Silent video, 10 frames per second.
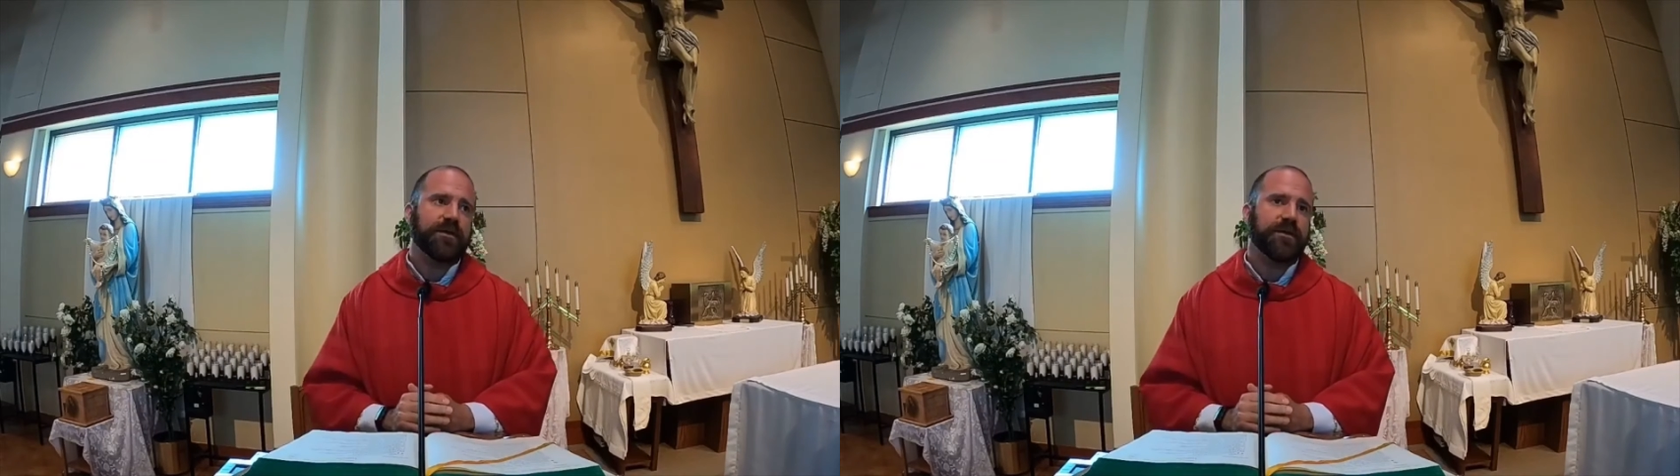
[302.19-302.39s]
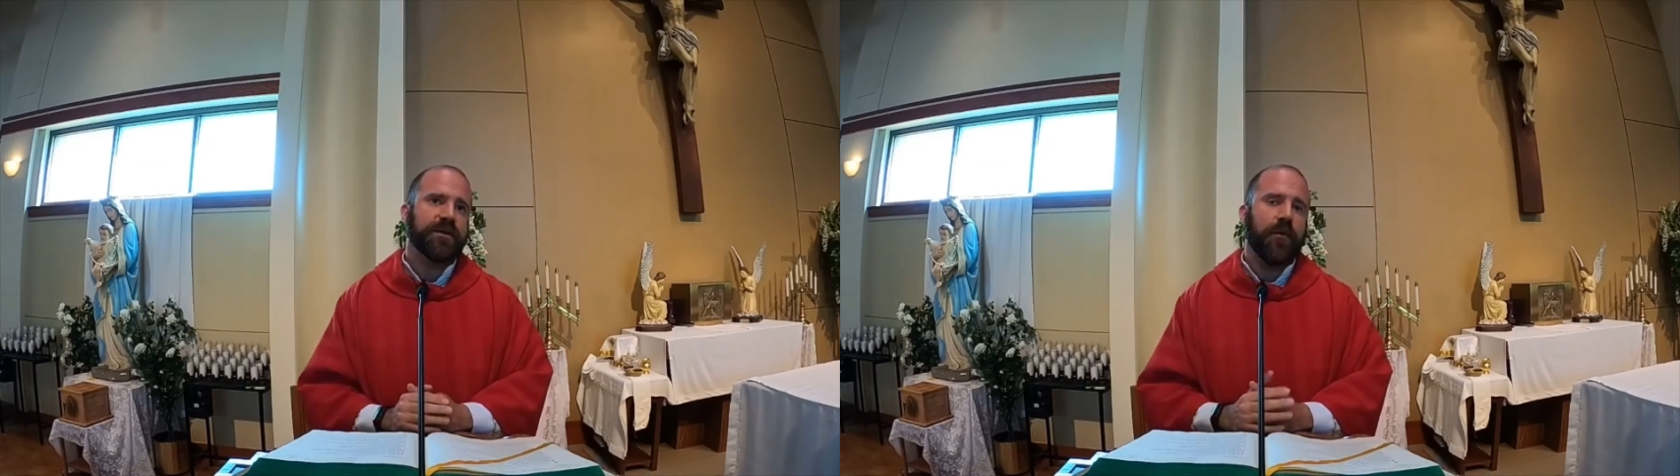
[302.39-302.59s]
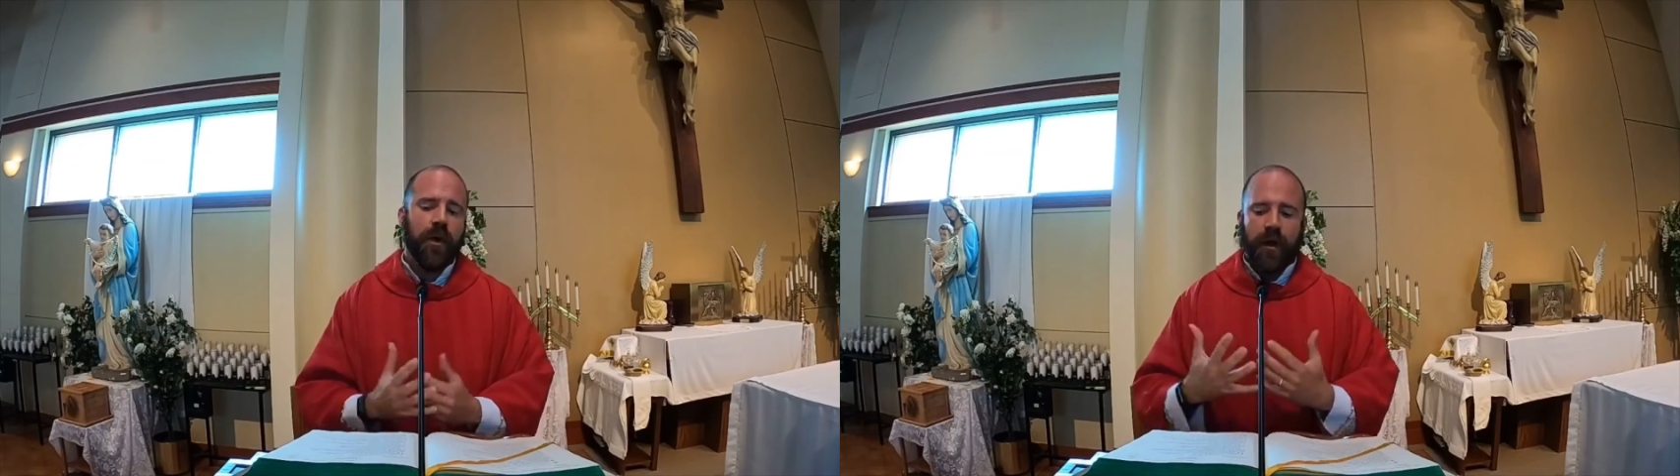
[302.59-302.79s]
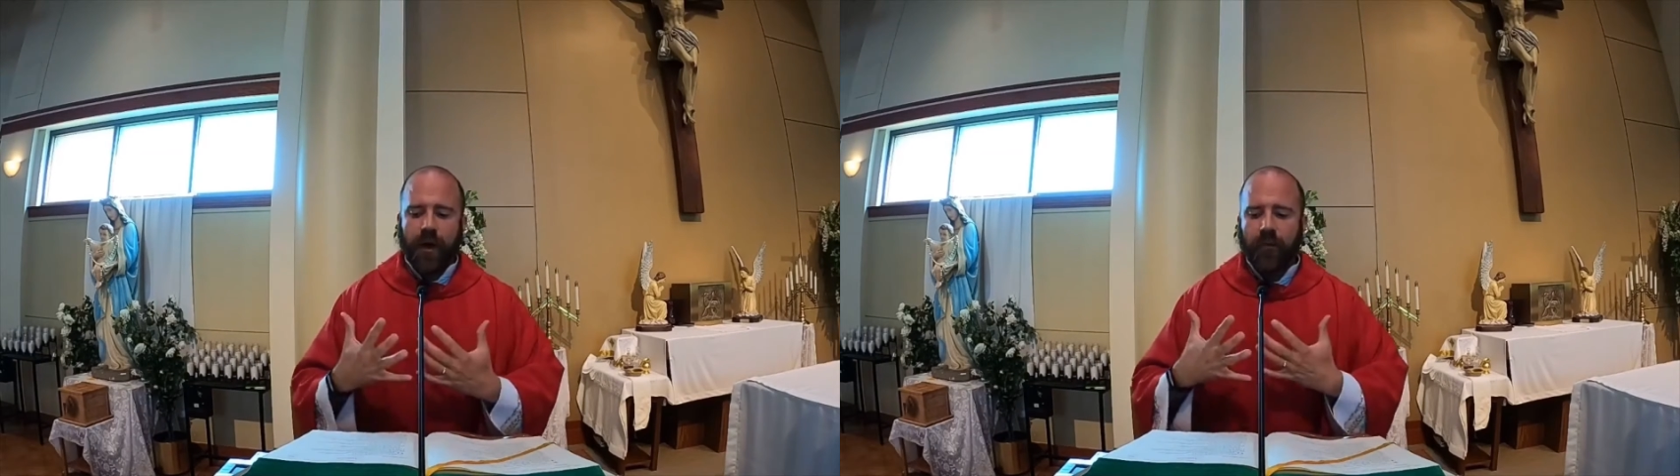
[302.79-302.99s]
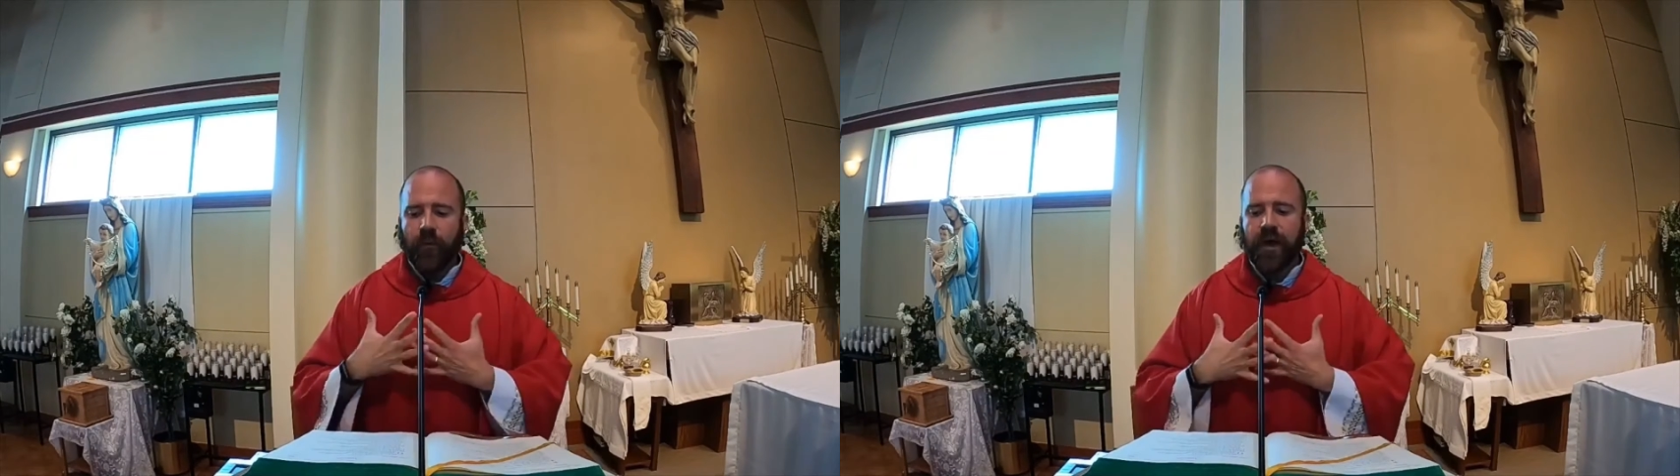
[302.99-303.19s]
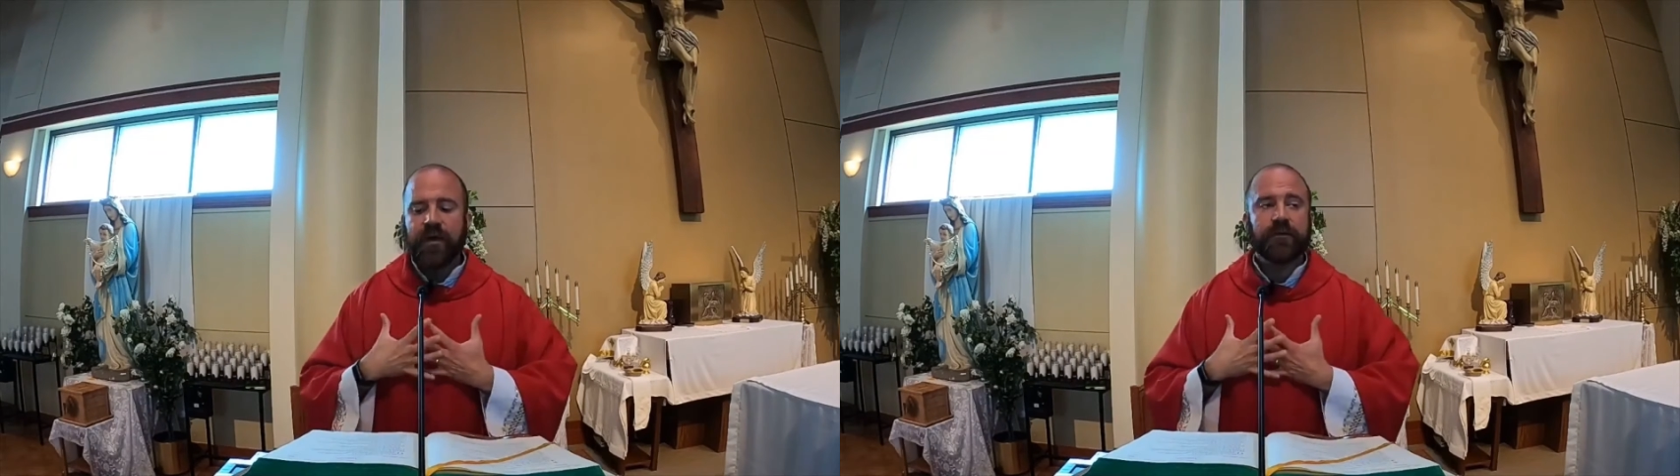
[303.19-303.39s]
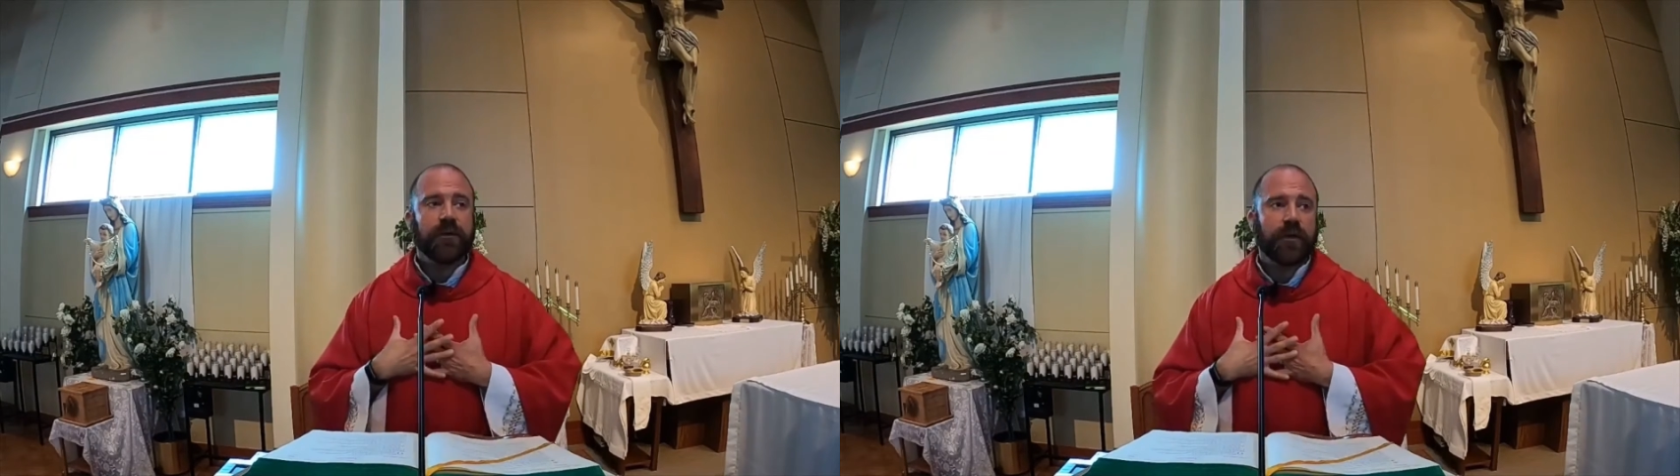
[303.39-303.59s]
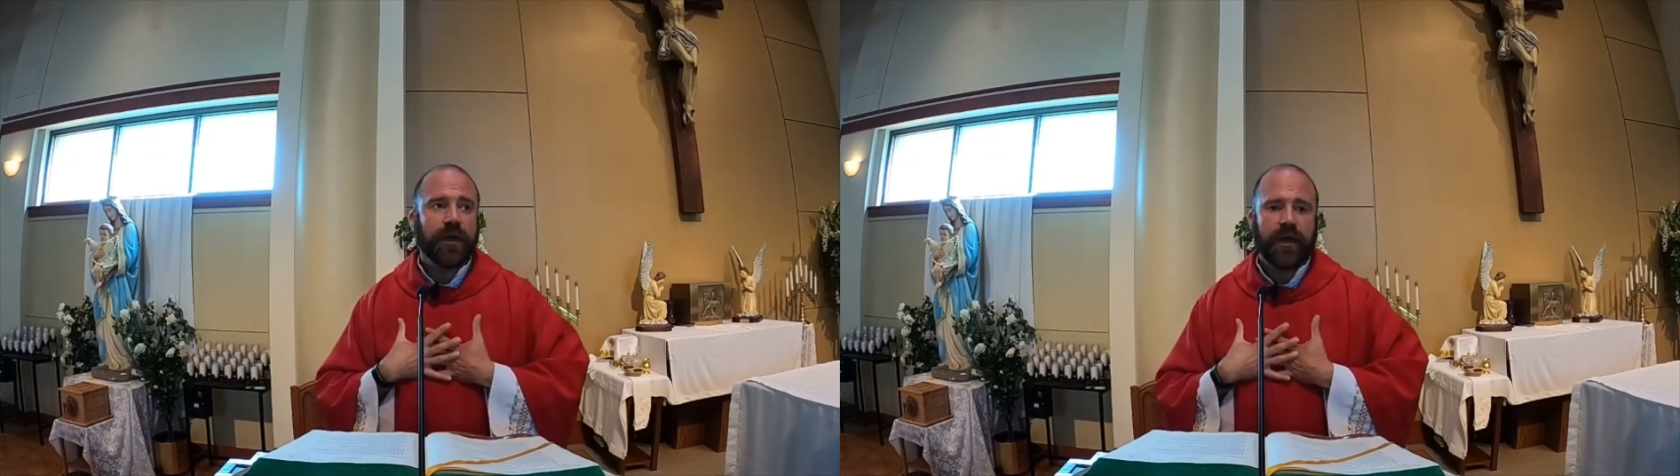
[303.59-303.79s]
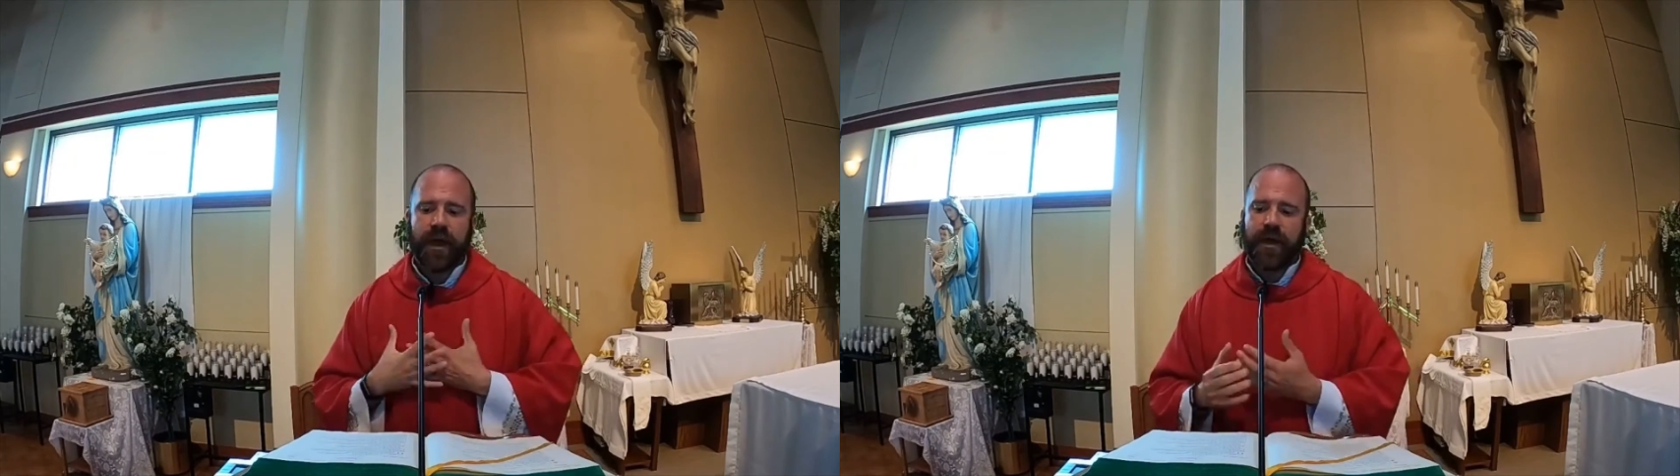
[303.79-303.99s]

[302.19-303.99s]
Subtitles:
So a way of looking at